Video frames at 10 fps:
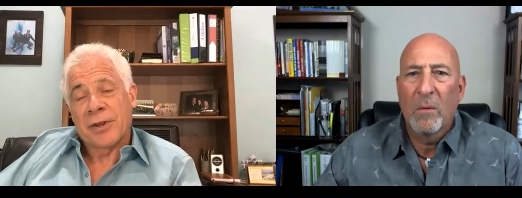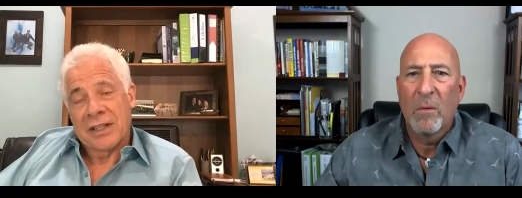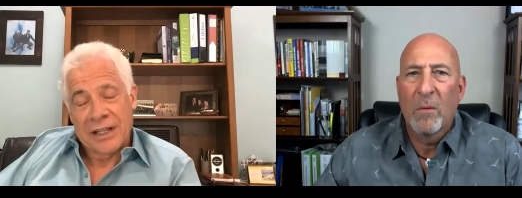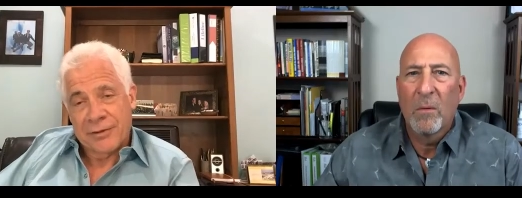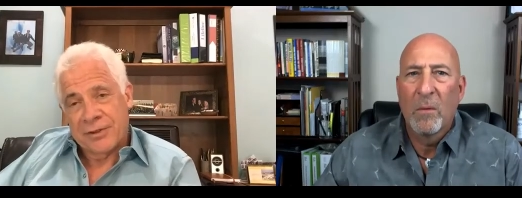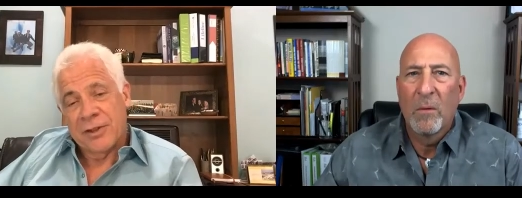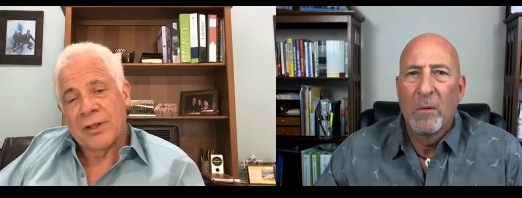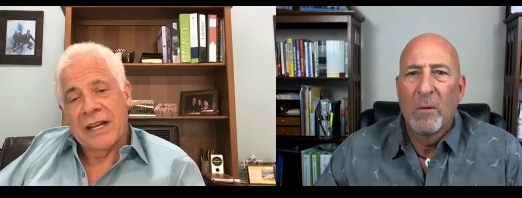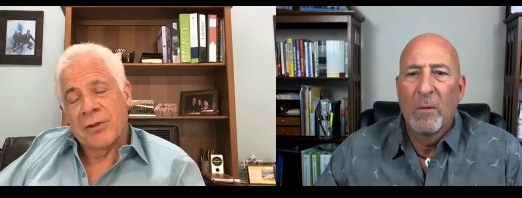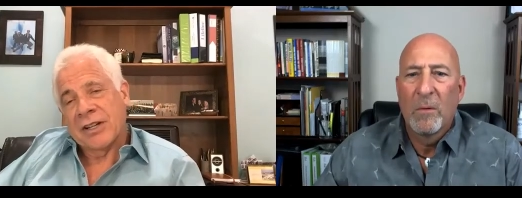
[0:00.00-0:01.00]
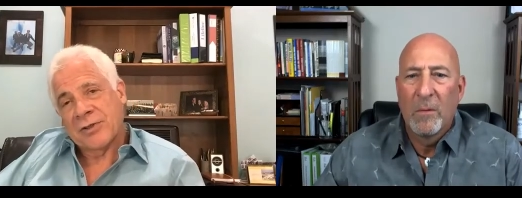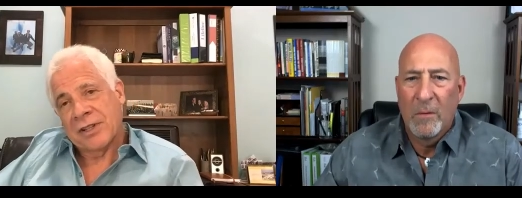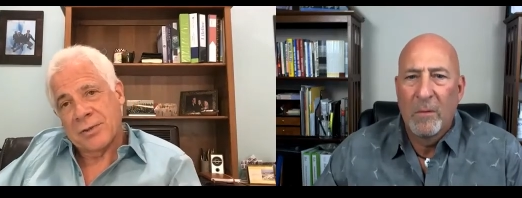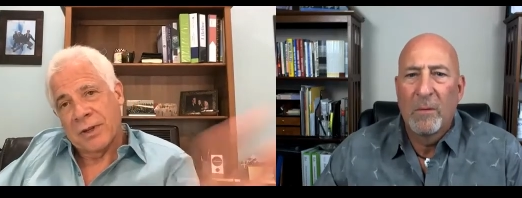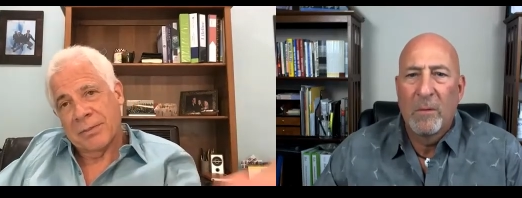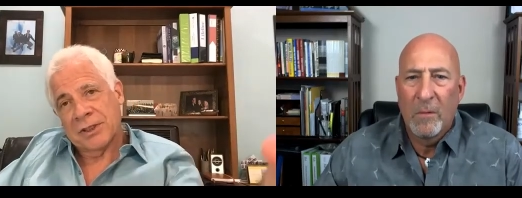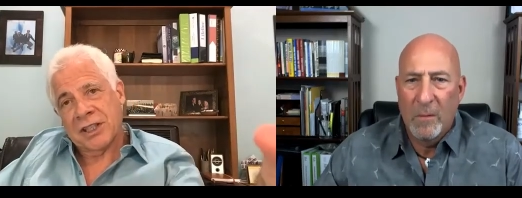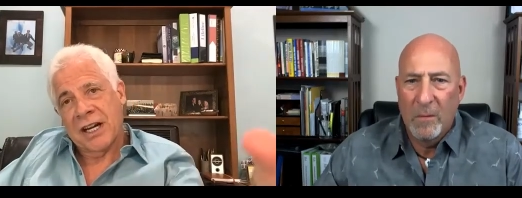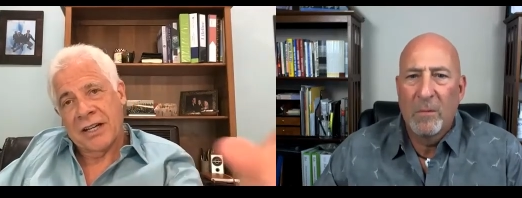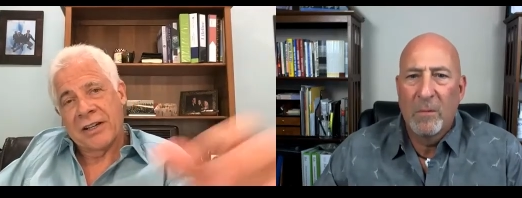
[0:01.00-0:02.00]
Speaker 1: I left Unigate Restaurants, went up to
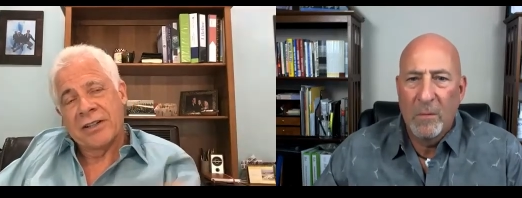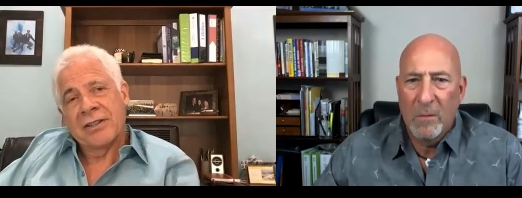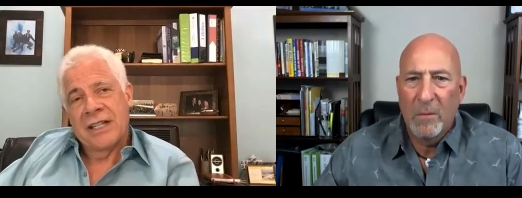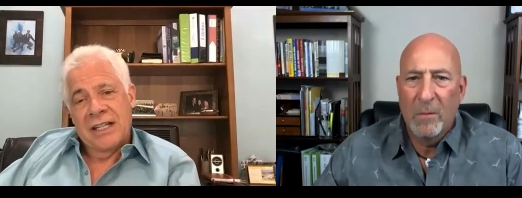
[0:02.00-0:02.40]
Chicago.